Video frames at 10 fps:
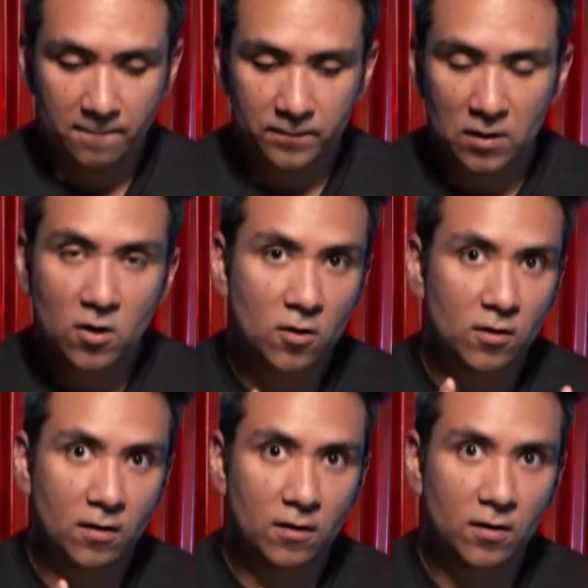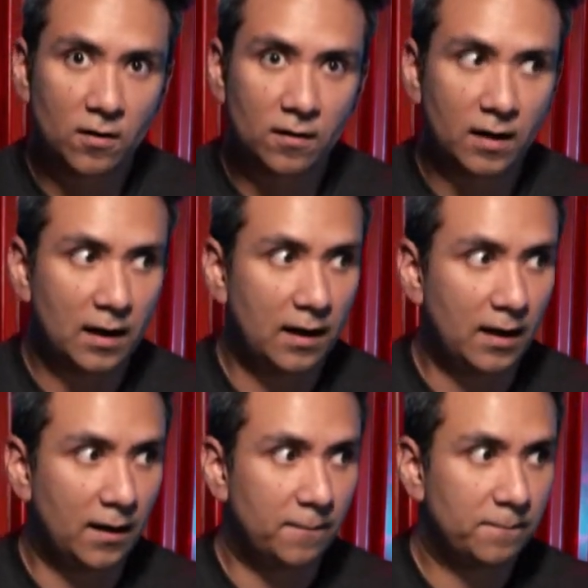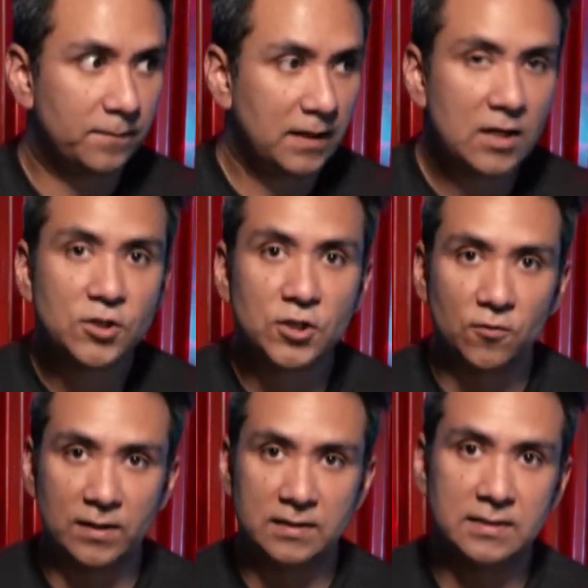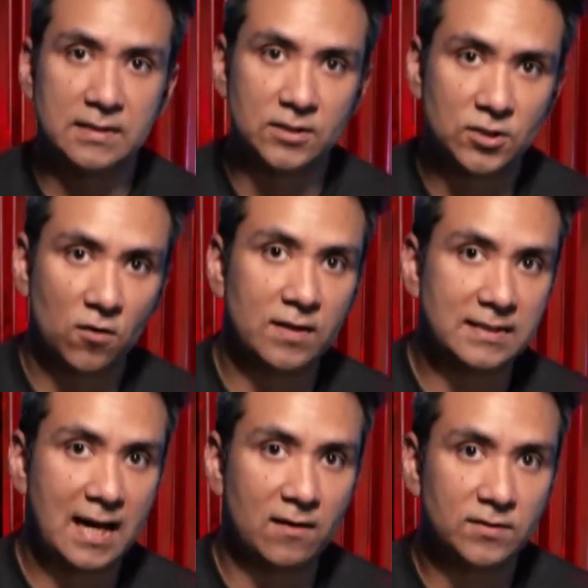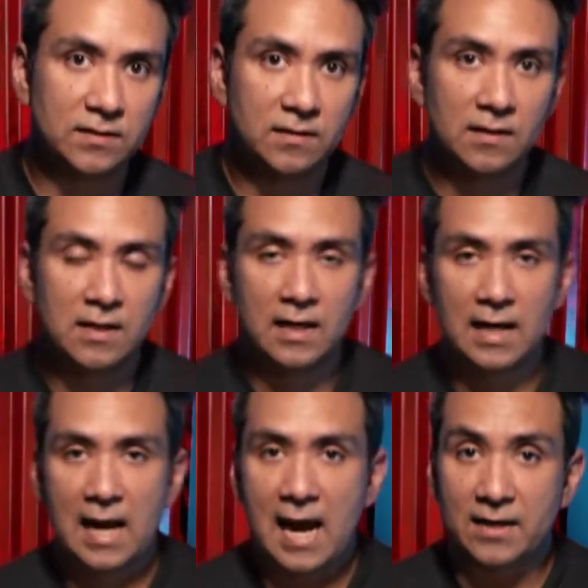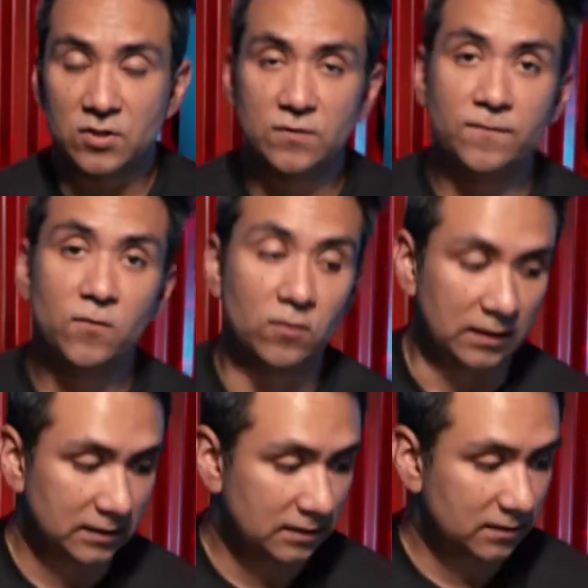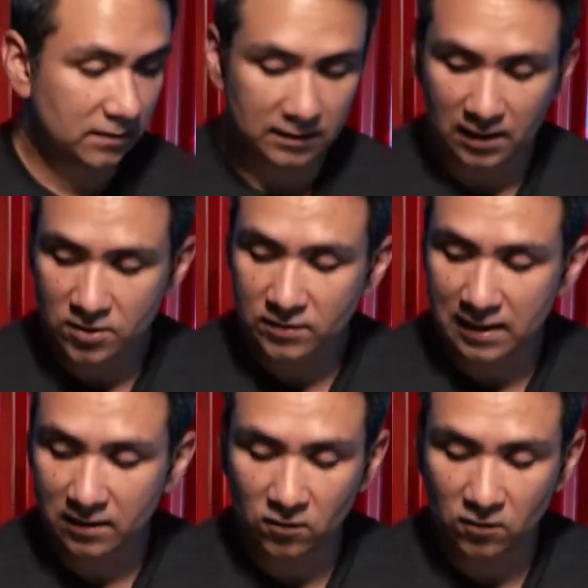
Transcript: her issue is to show this house at its fullest. Now you take a